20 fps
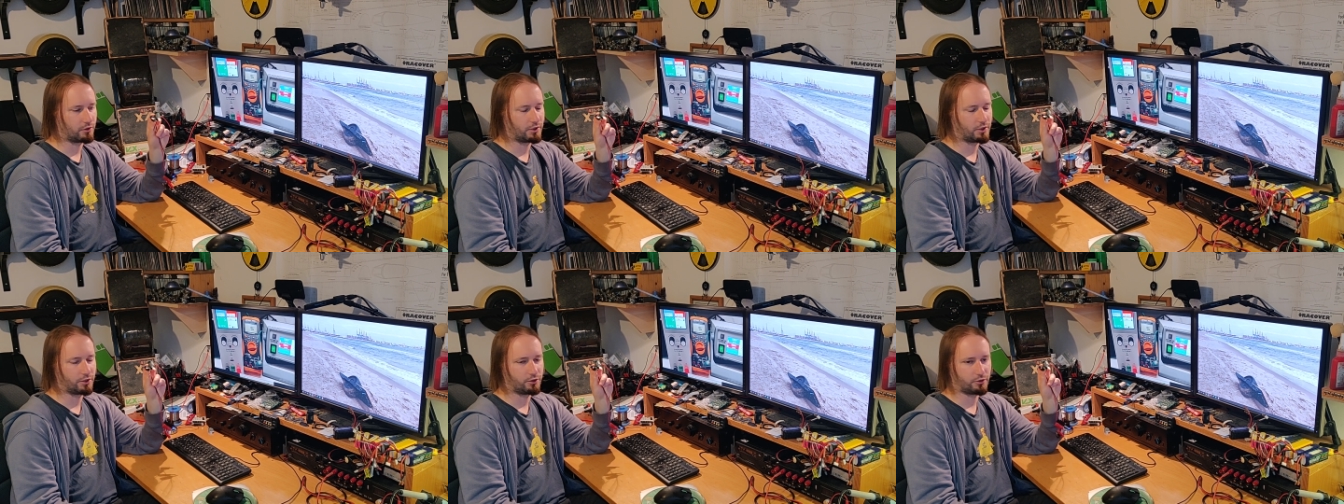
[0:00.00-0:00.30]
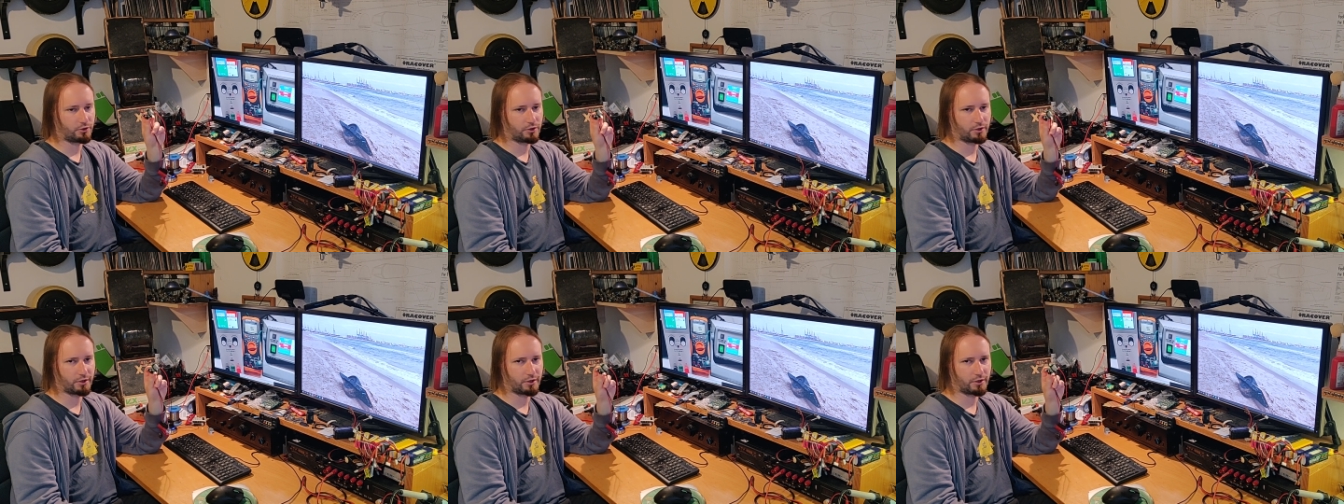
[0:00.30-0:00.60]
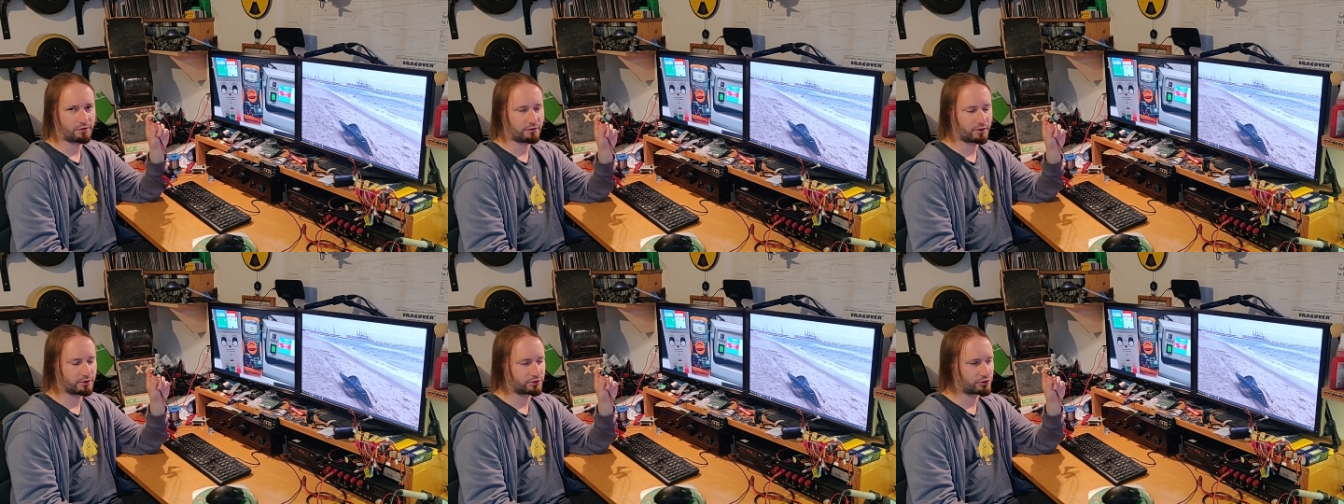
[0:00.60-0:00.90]
and you can
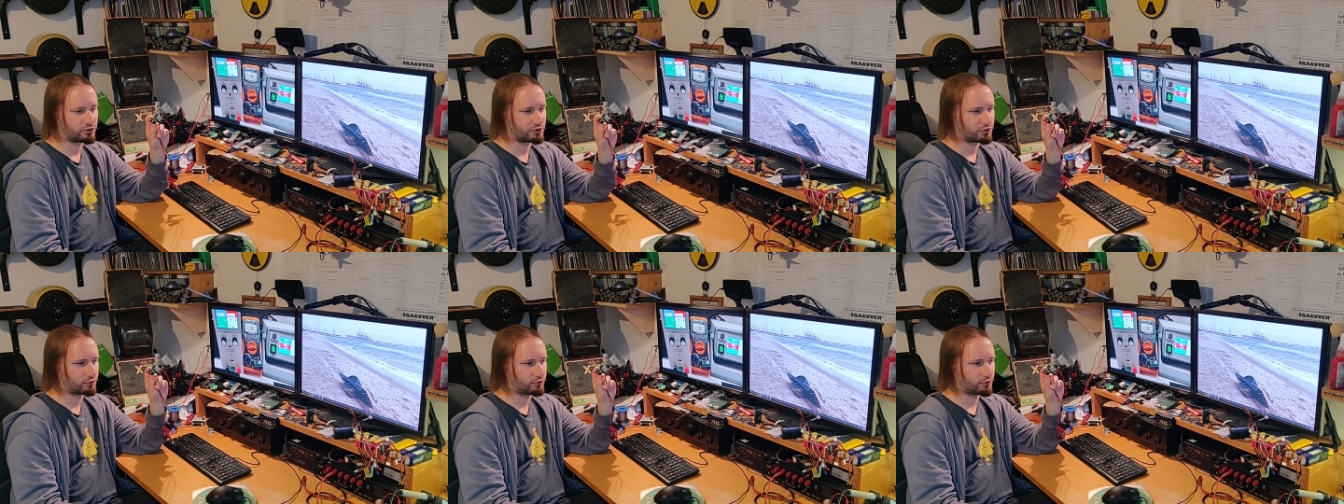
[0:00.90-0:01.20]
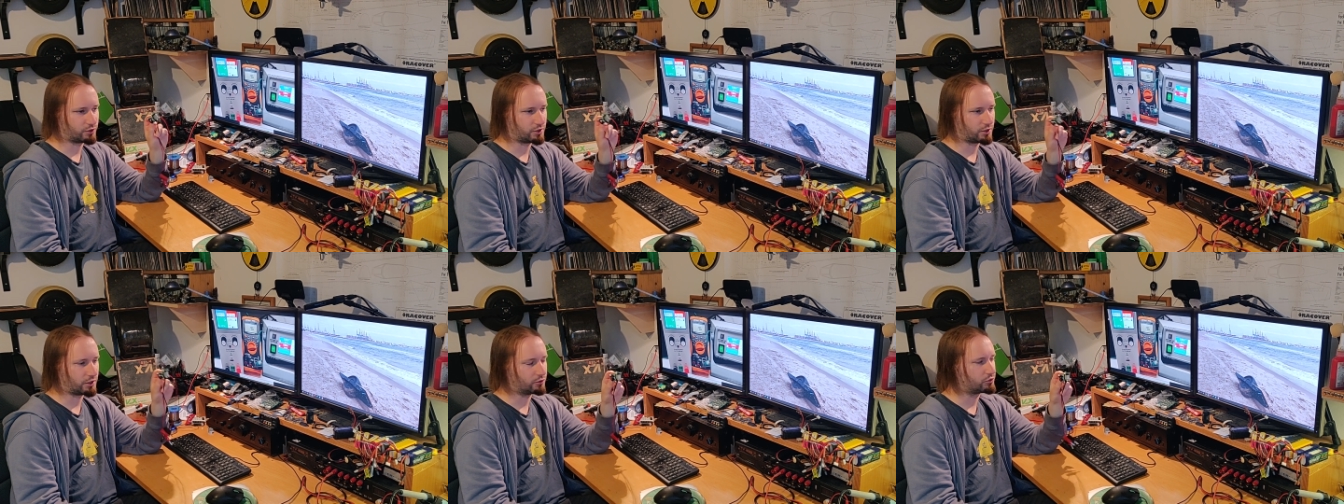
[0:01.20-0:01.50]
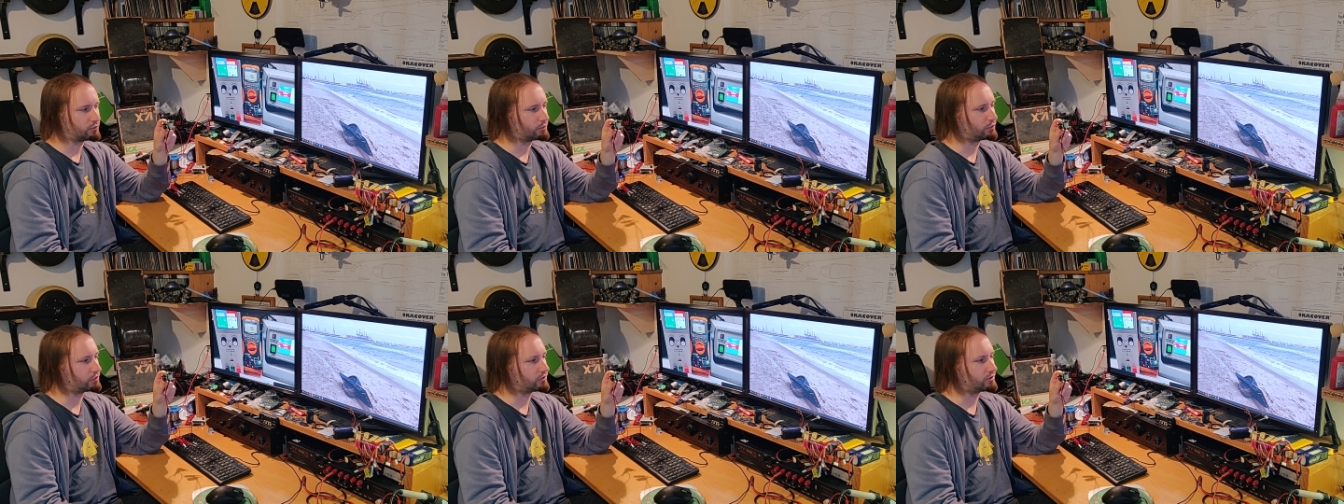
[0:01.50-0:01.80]
get versions with the
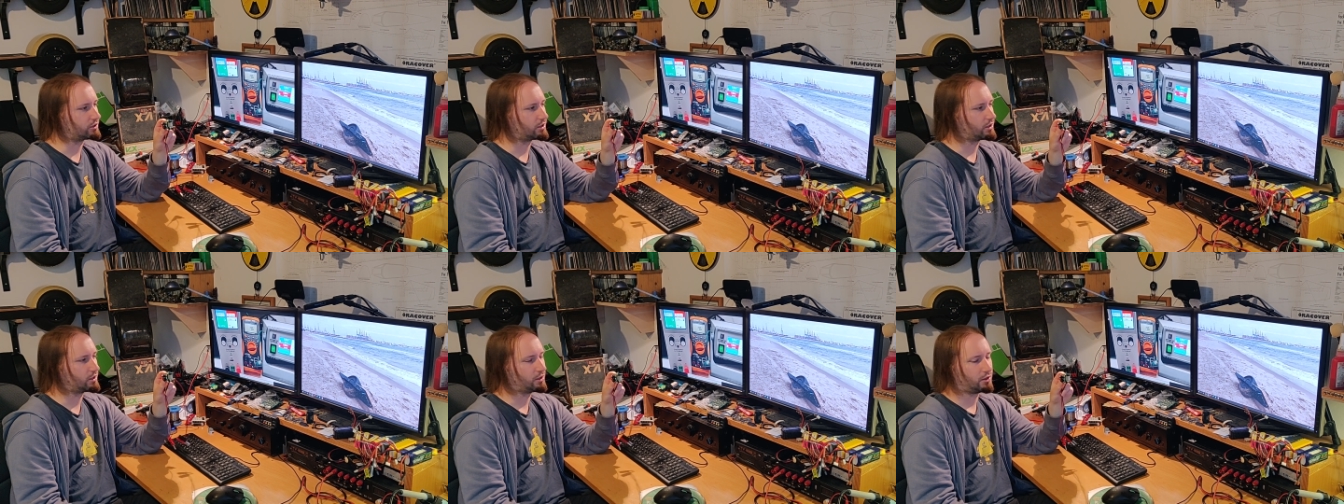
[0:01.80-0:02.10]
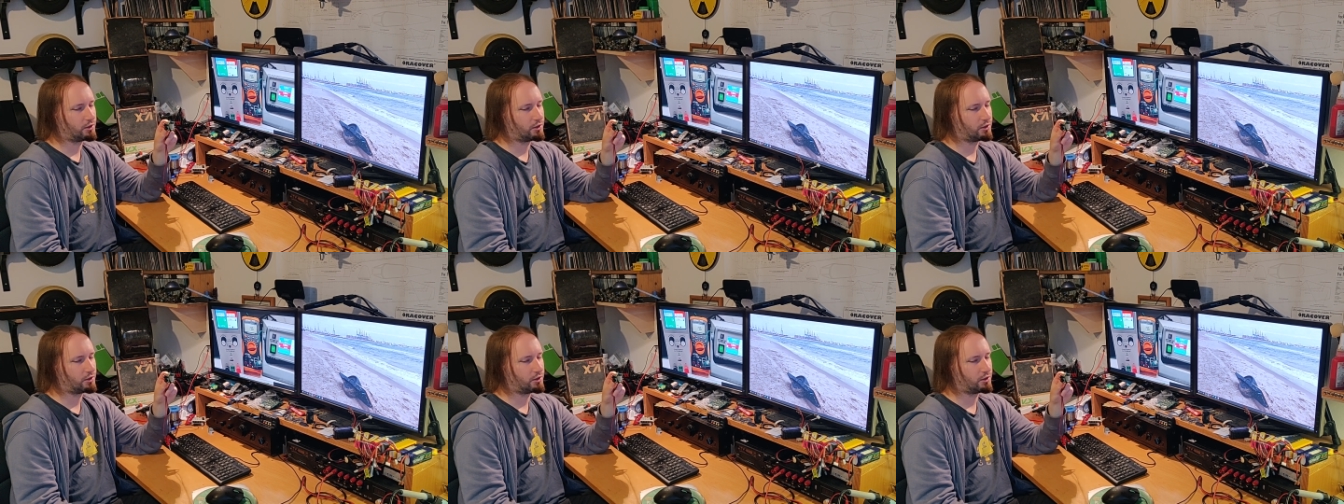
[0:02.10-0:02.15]
output